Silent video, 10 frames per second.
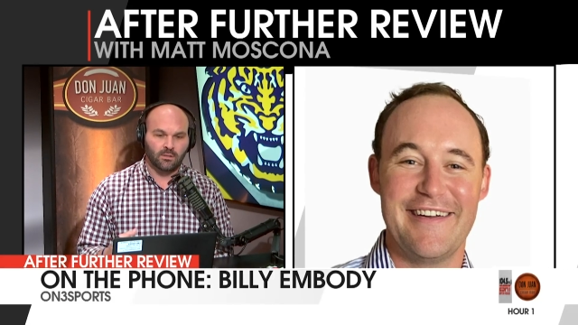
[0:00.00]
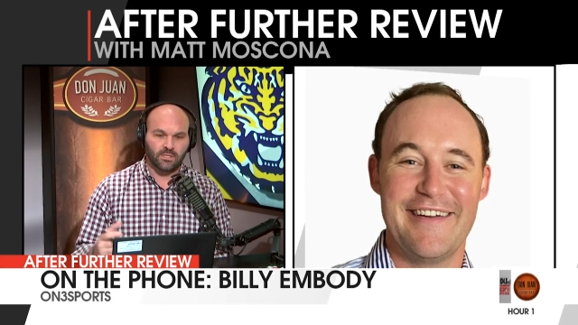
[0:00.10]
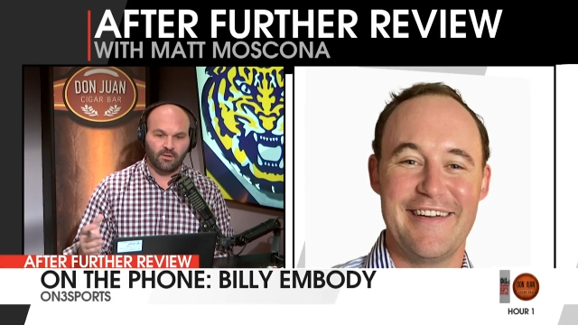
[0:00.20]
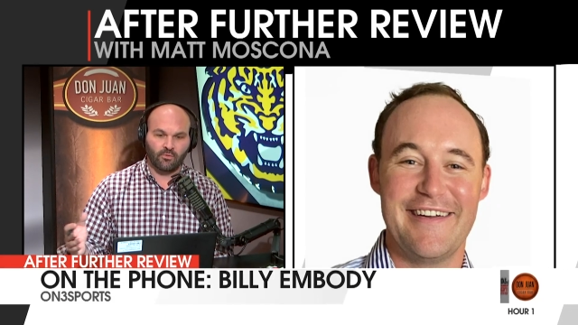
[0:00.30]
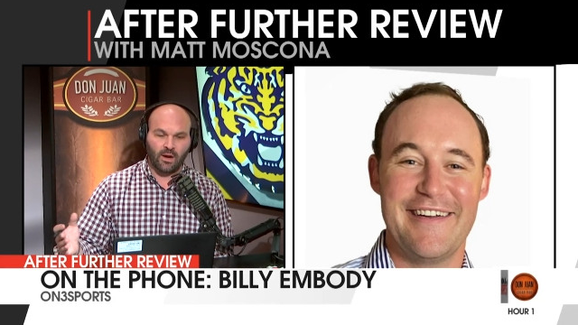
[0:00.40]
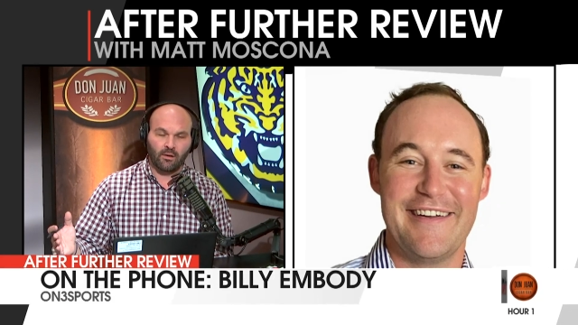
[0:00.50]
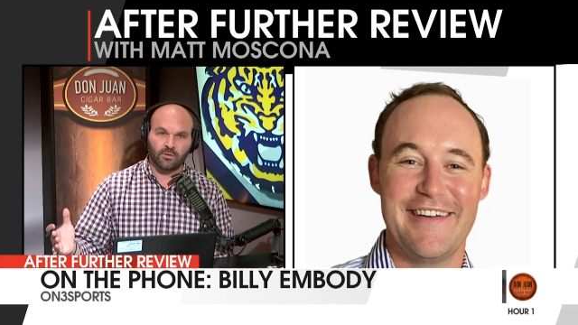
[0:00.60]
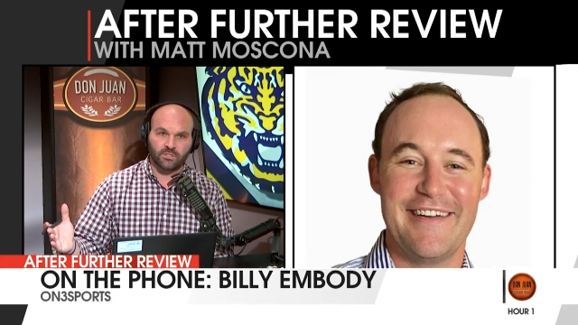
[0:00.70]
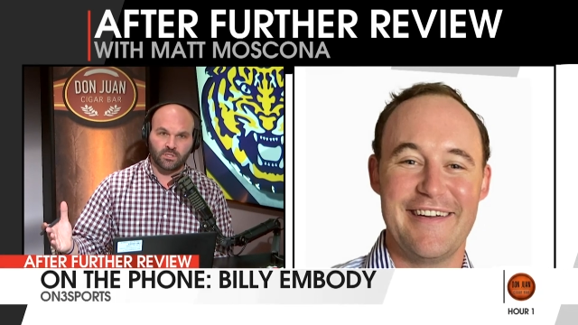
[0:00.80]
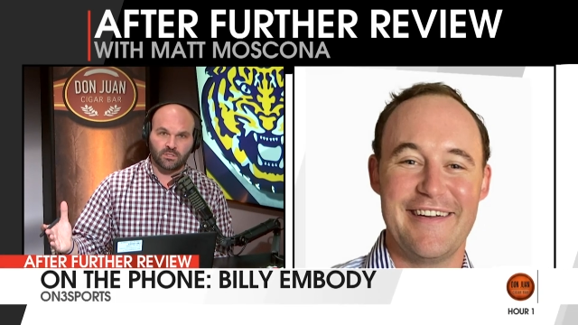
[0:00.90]
Speaker 1: Denver
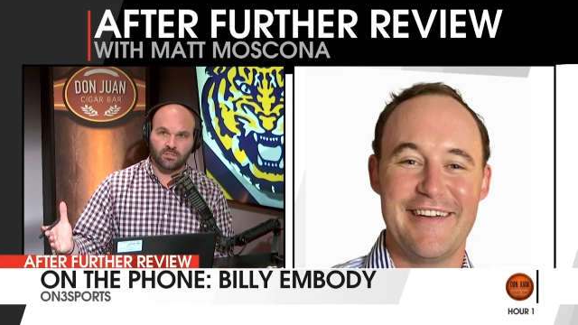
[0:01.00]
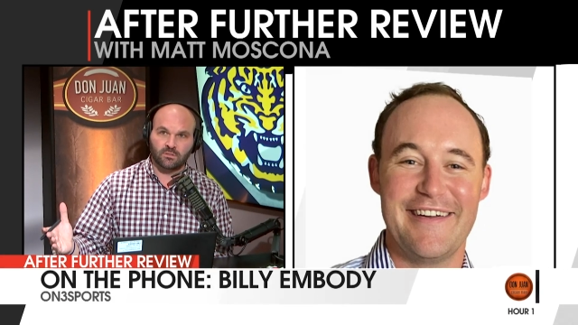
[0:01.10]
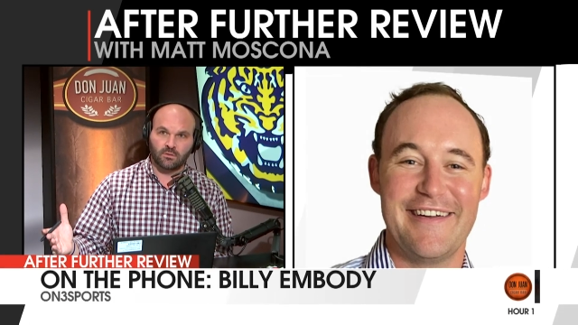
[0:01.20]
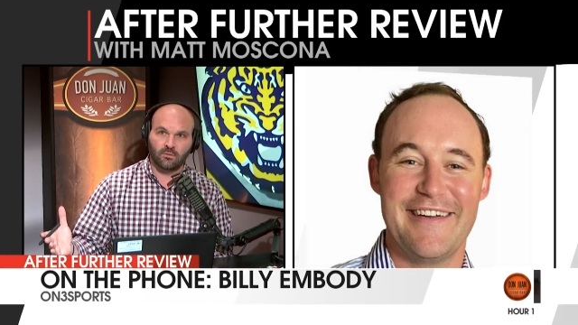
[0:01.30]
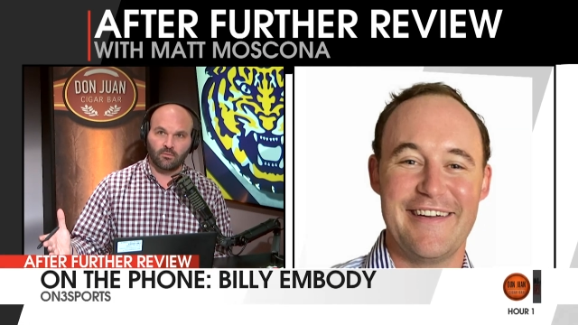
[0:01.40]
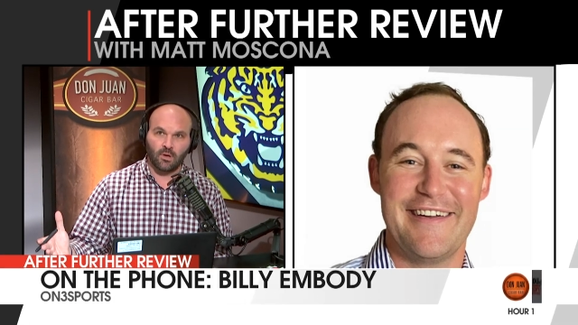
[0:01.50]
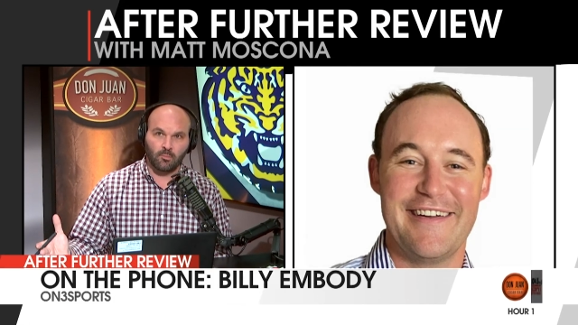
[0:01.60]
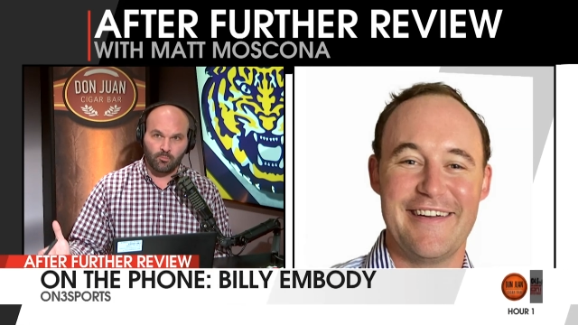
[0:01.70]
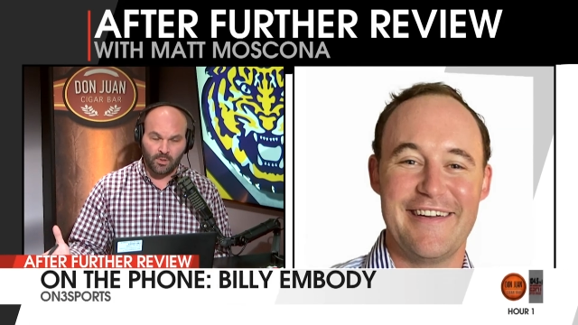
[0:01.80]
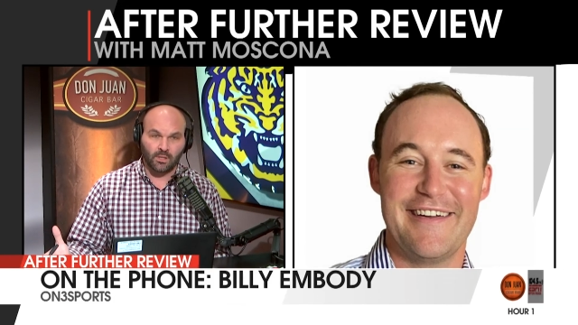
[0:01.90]
Harris's
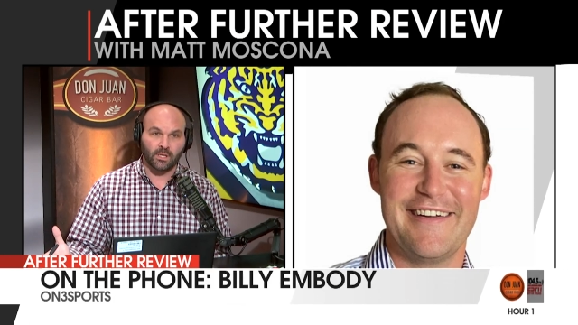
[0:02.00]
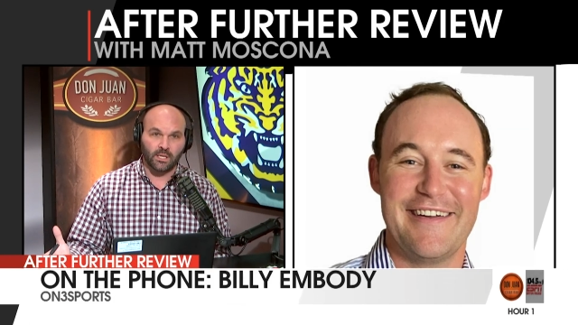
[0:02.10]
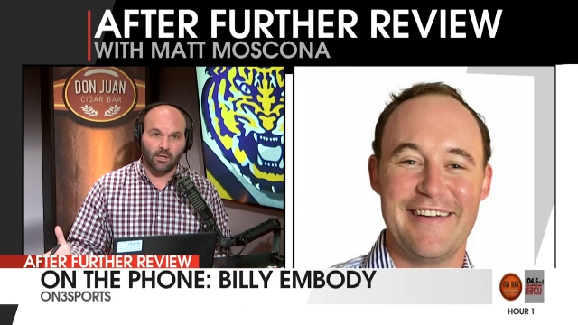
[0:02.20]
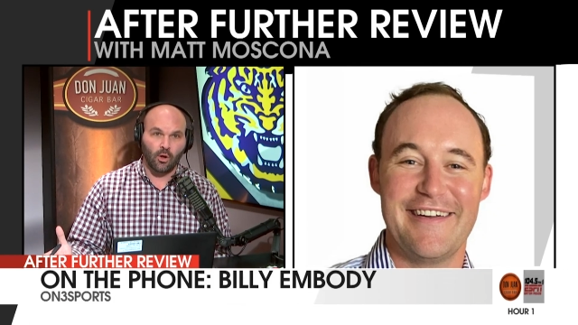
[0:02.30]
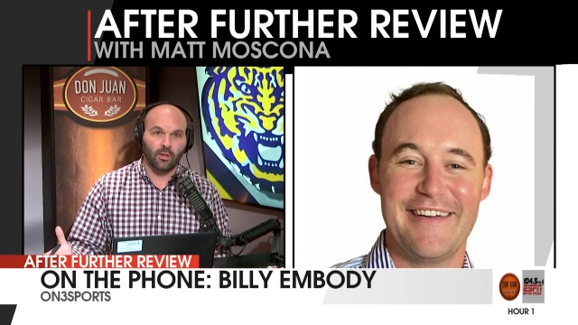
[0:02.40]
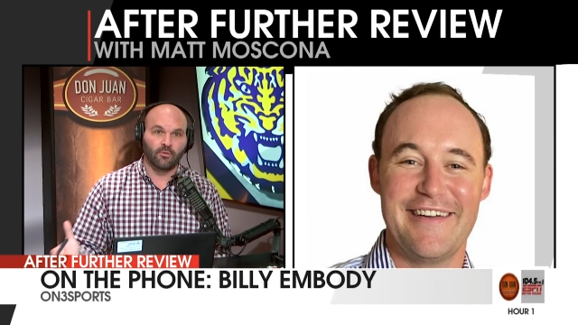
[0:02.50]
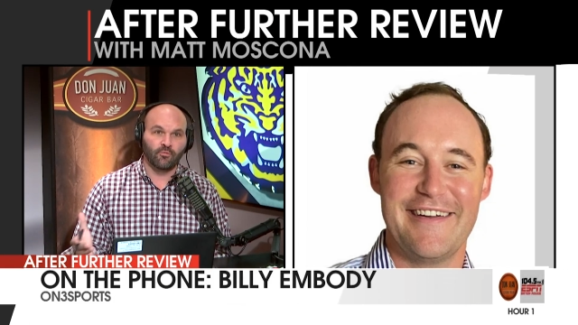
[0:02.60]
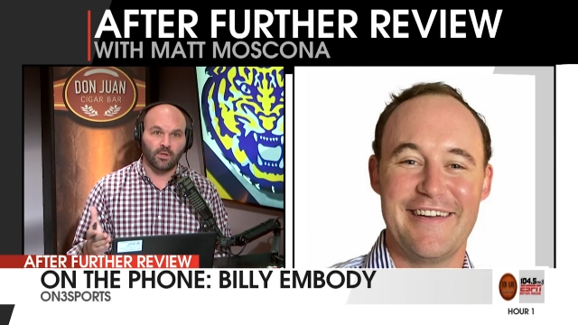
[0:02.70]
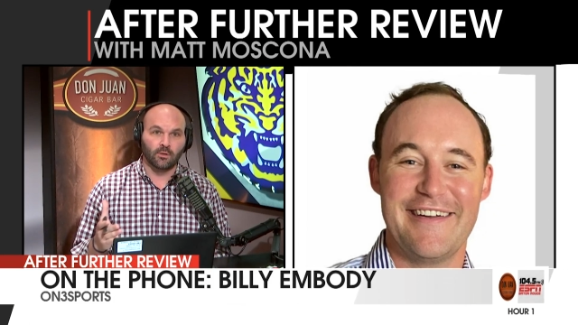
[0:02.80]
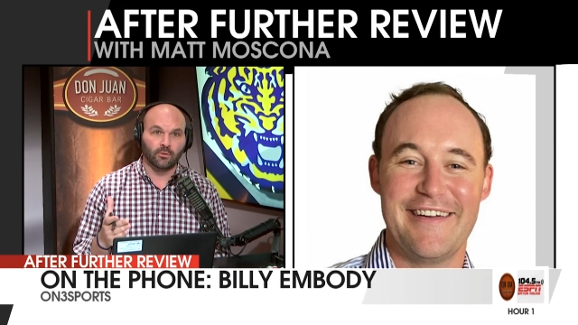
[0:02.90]
ability on the
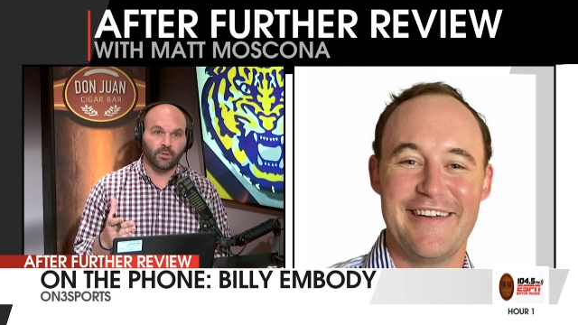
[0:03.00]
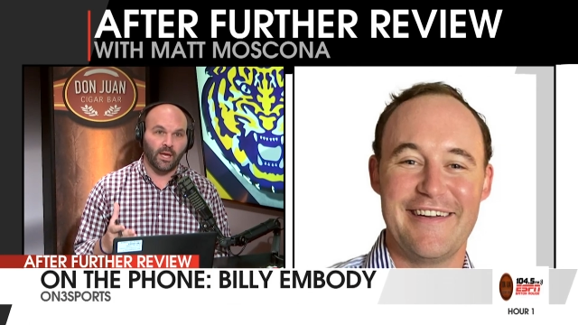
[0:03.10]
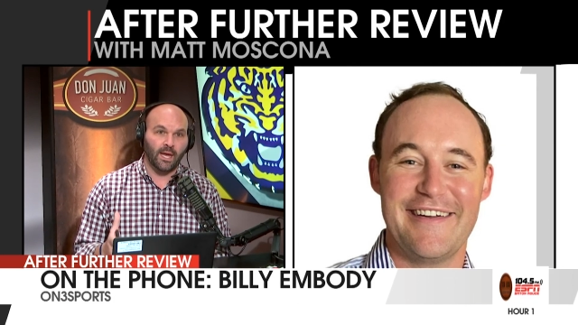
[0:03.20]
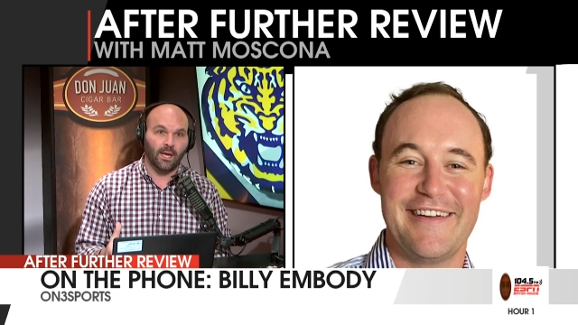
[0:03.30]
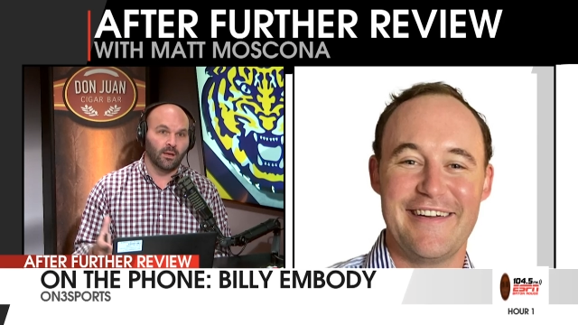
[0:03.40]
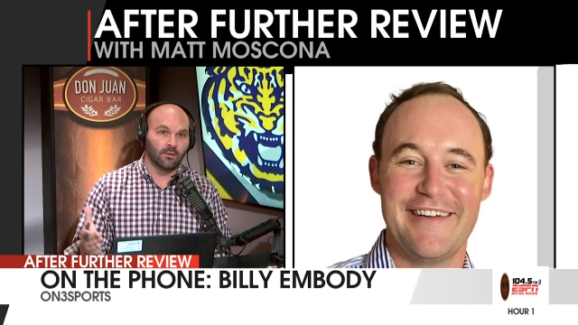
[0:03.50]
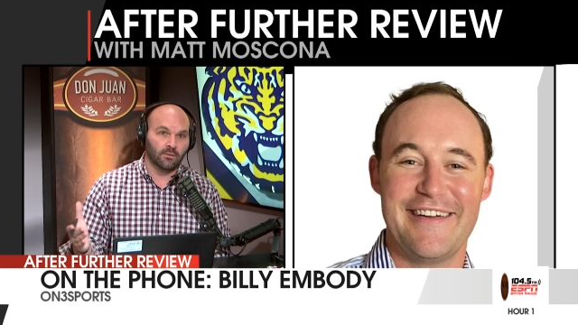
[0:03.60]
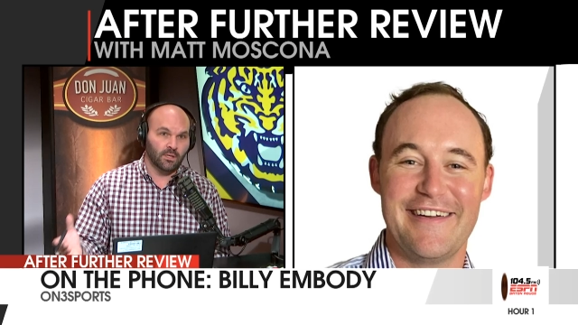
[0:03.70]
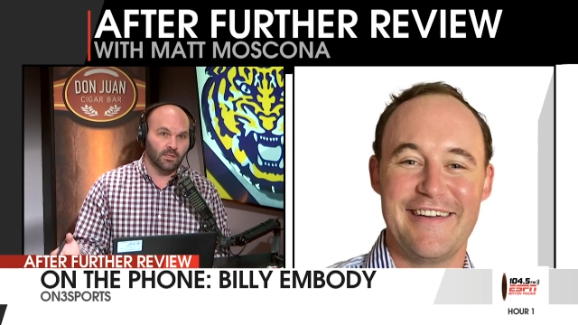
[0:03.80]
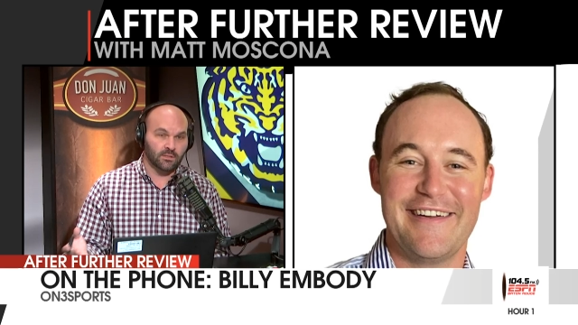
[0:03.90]
field and
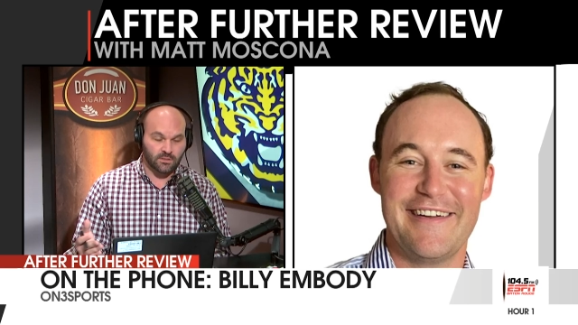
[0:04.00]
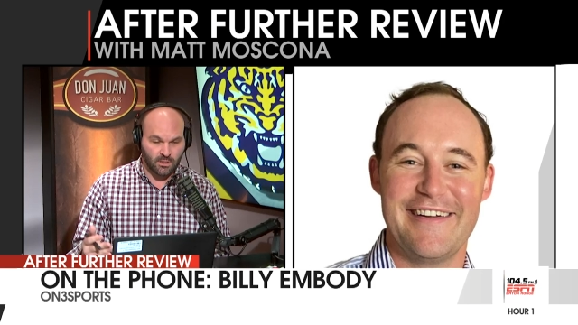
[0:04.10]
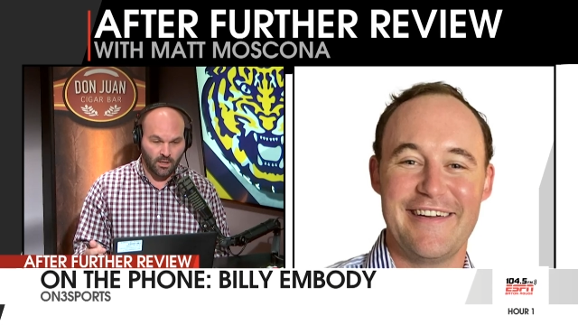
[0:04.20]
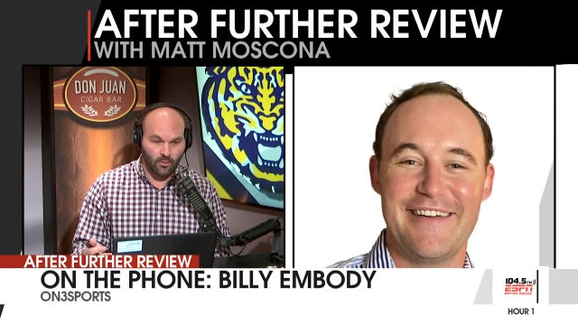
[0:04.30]
his uh,